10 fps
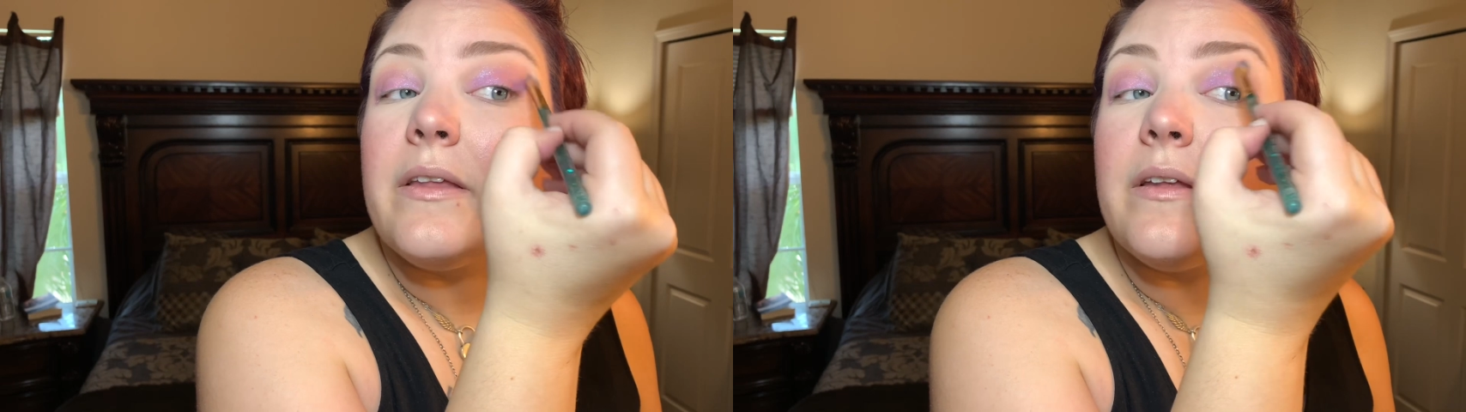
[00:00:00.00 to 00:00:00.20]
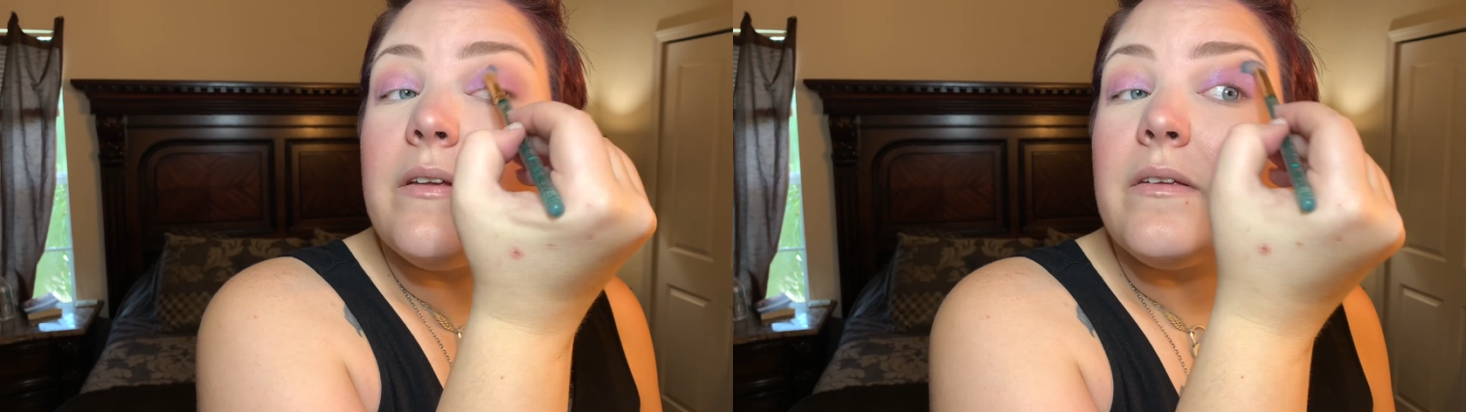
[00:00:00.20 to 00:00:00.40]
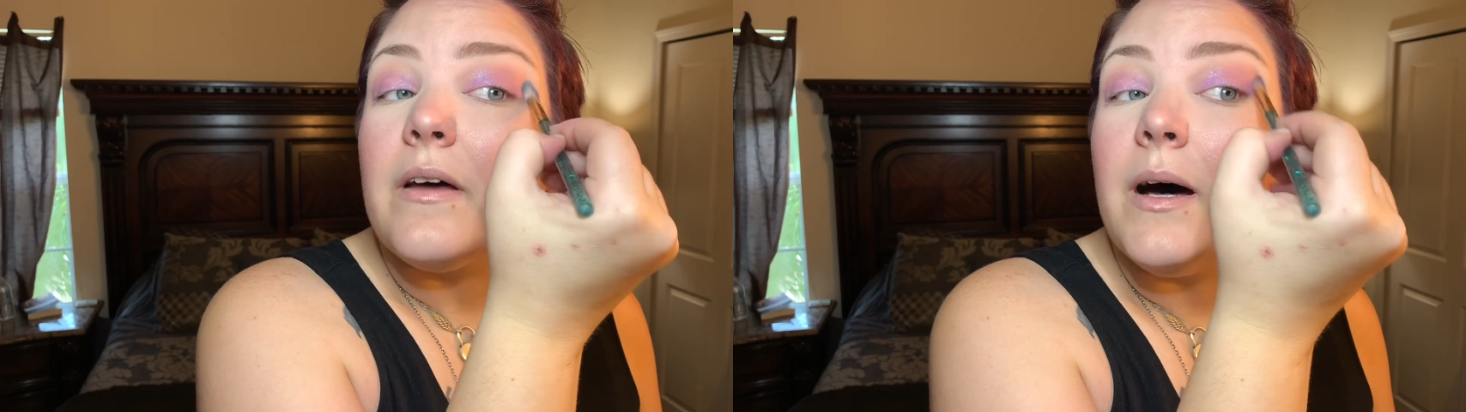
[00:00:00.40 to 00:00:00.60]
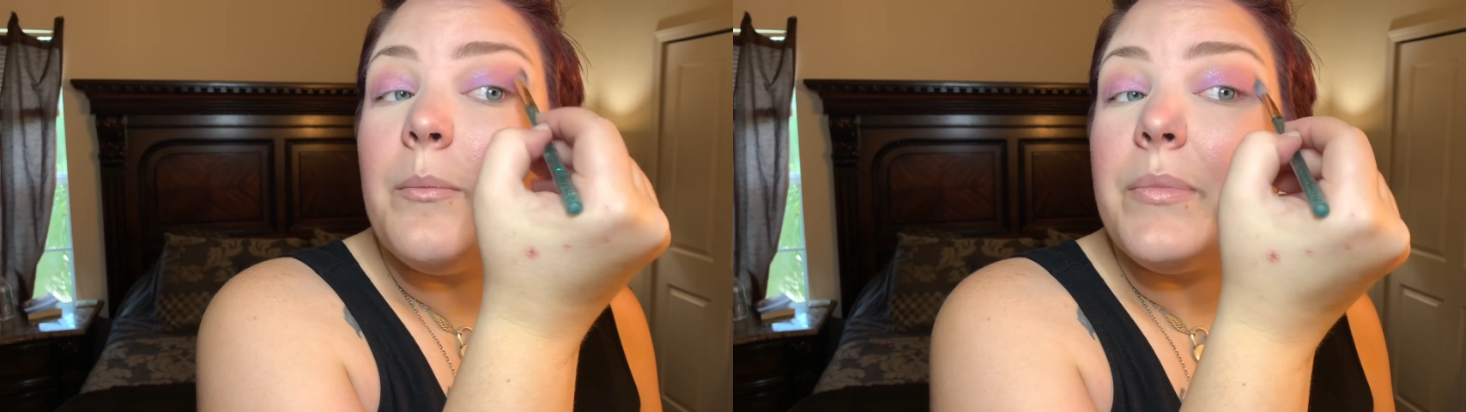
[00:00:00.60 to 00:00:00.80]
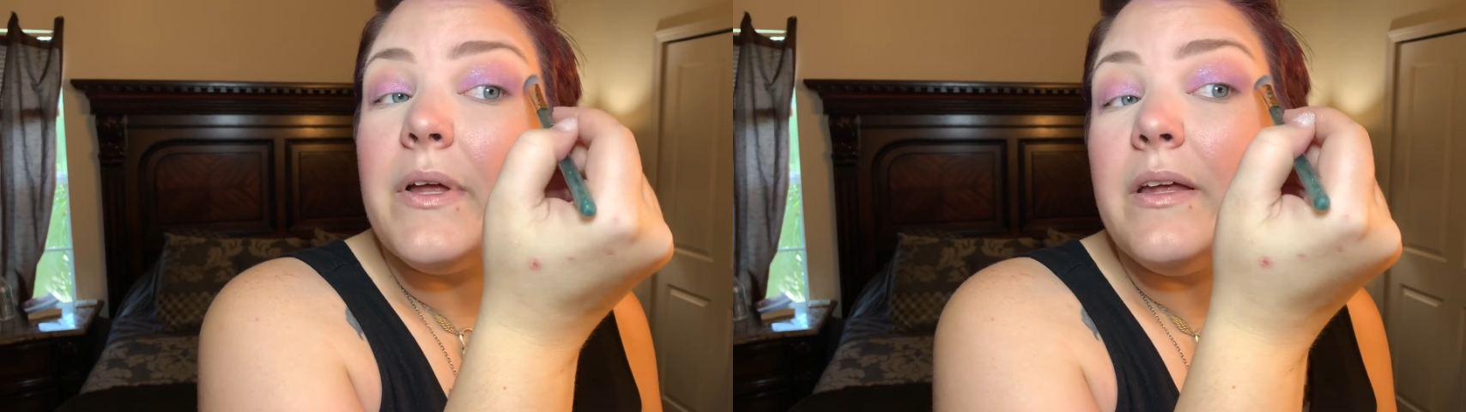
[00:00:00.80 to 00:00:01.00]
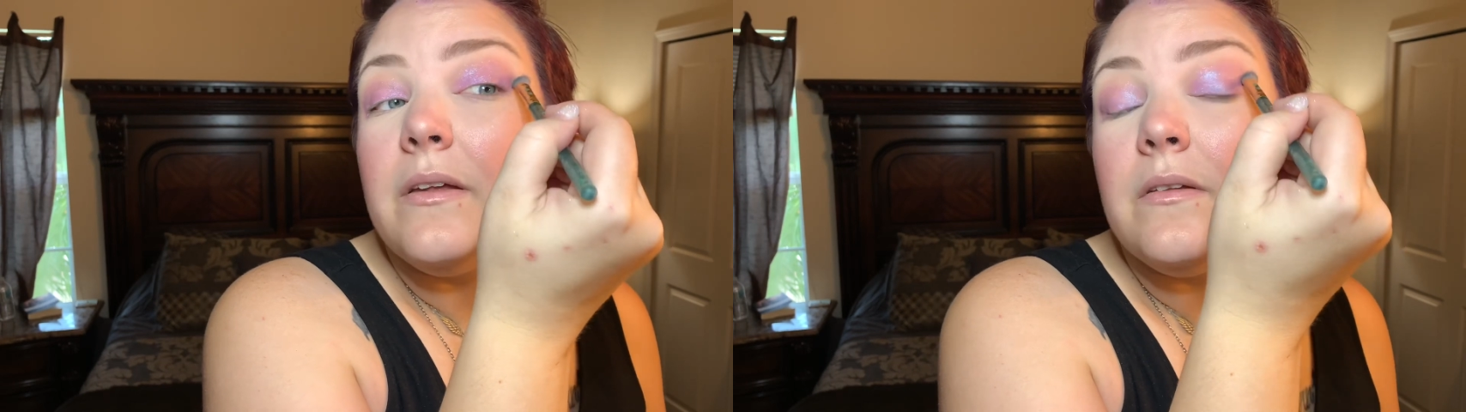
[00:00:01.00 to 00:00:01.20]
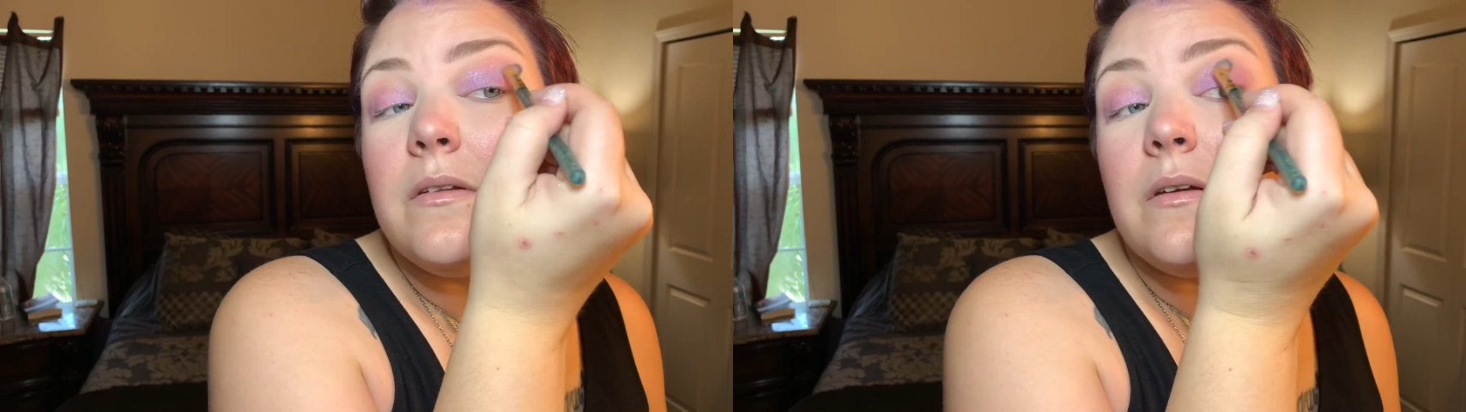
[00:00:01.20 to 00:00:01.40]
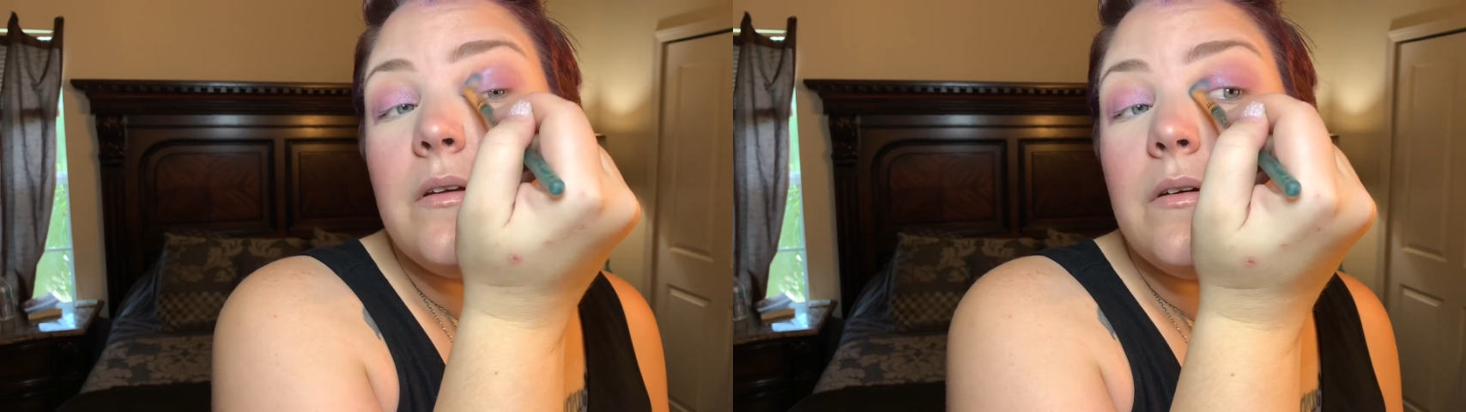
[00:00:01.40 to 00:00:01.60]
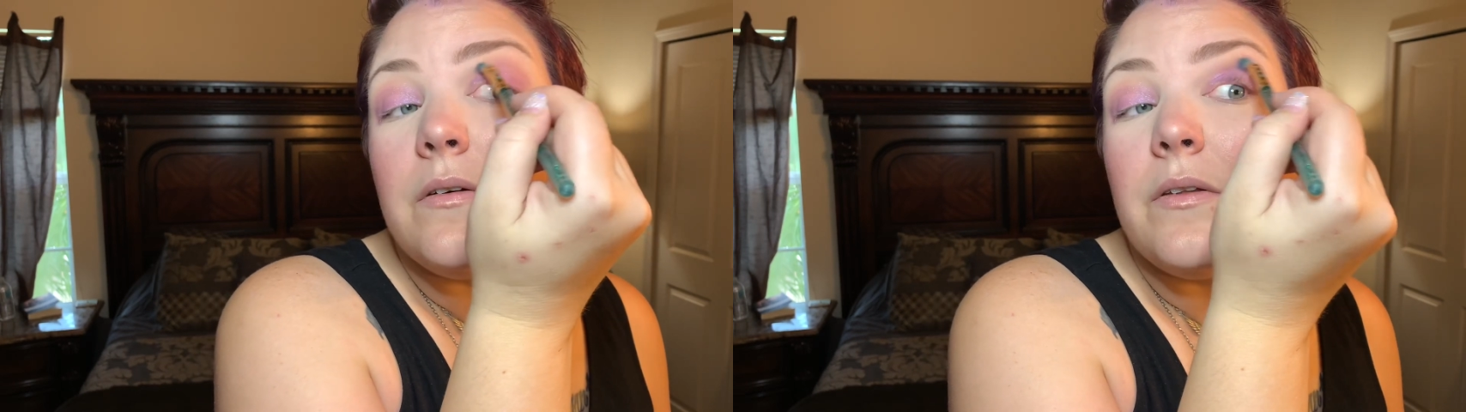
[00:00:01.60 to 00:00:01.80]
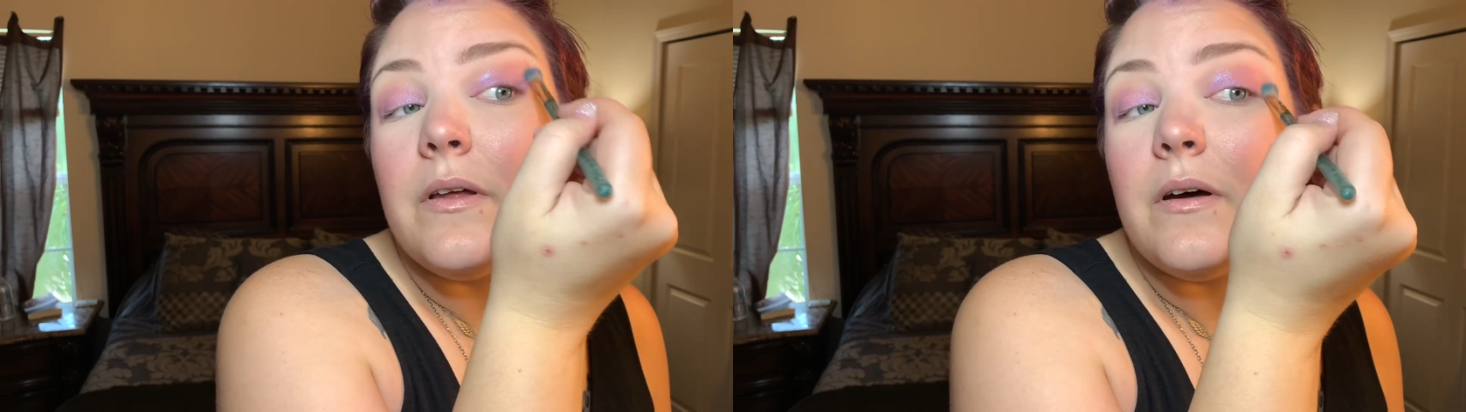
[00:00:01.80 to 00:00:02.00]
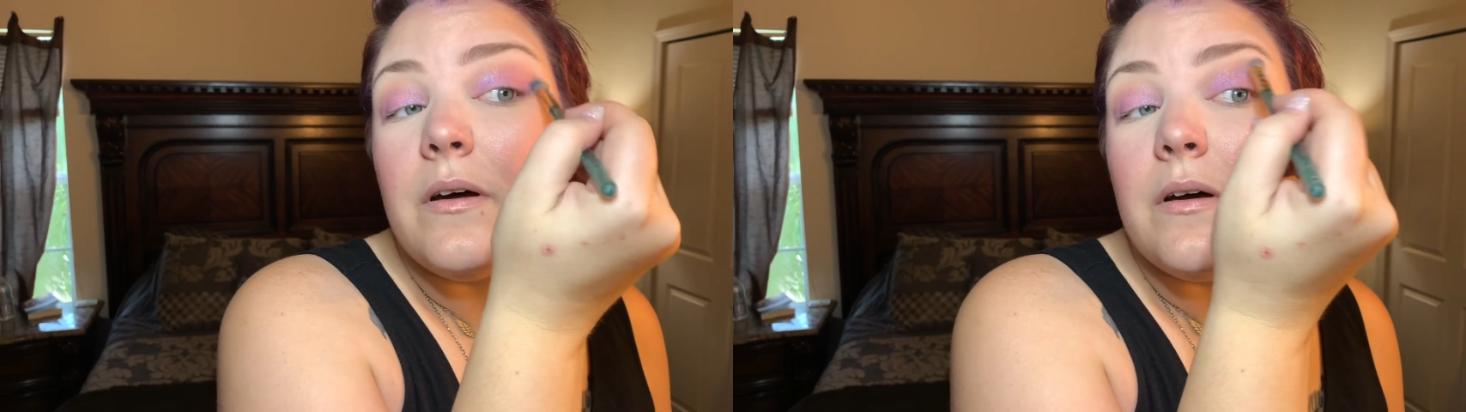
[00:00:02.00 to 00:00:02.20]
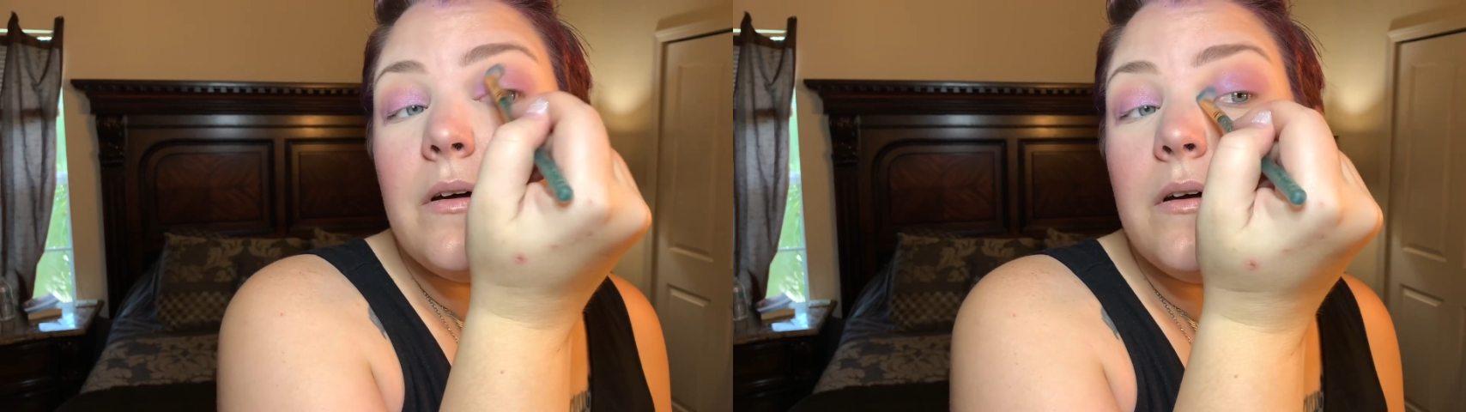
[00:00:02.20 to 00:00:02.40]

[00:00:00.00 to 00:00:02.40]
this up into the